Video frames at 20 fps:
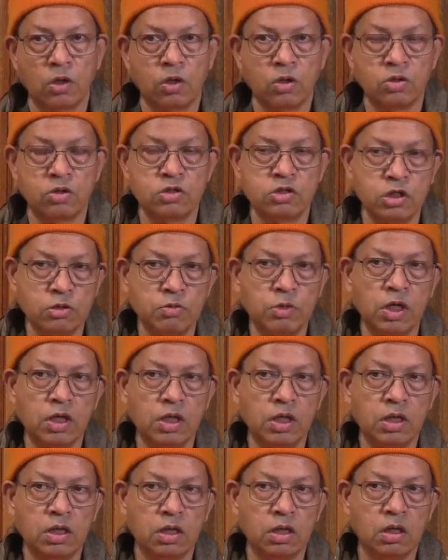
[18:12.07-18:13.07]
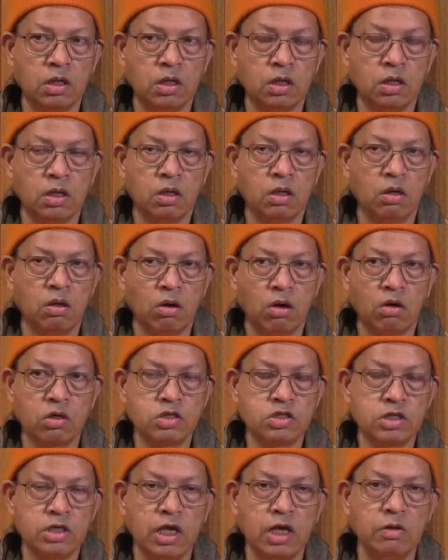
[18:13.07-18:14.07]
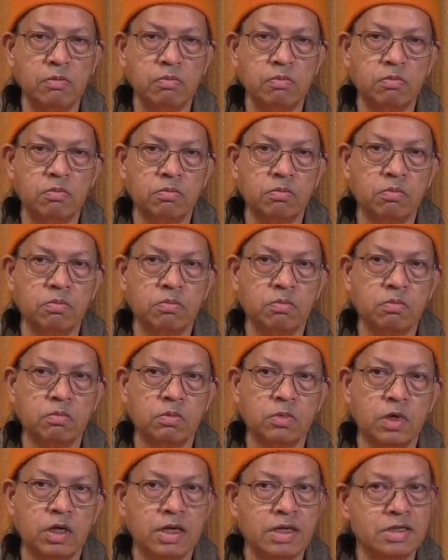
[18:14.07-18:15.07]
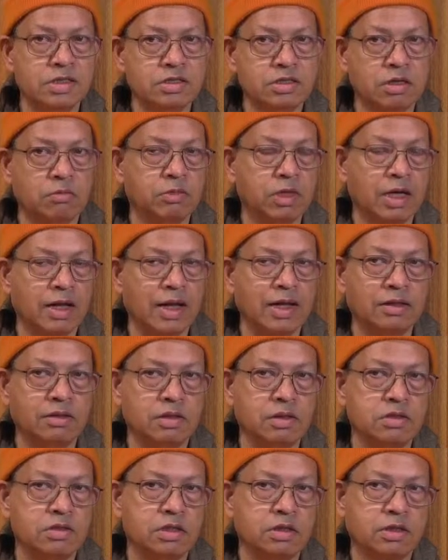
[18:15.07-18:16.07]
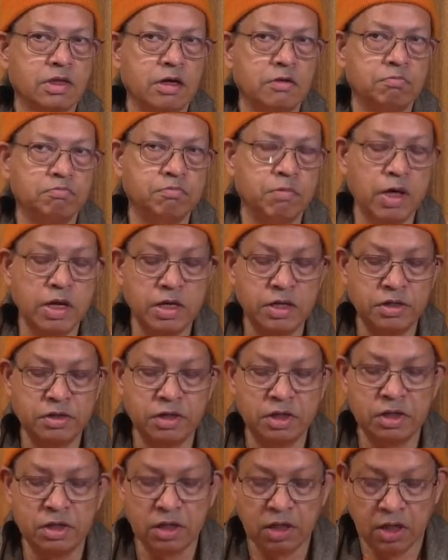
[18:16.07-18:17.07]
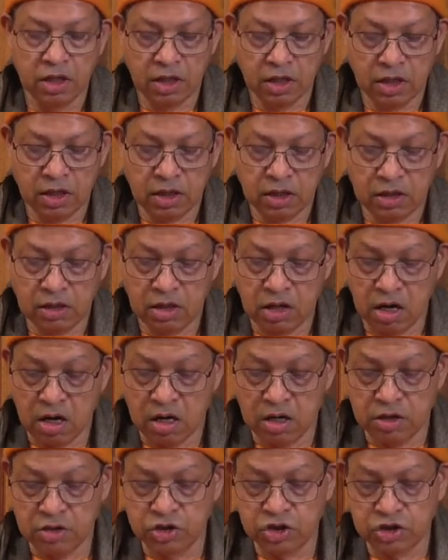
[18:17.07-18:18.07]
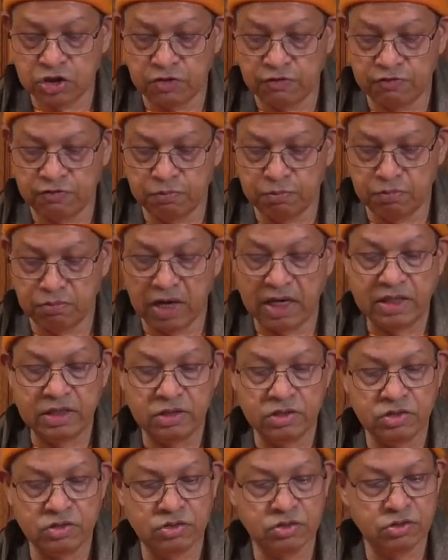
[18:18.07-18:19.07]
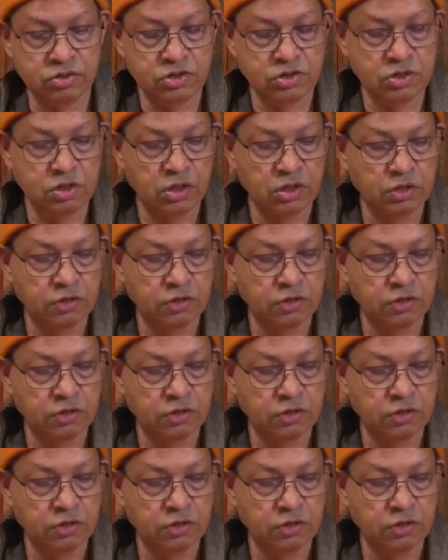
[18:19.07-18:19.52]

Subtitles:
So similarly, God's name is something like this. It can penetrate the hardest of minds.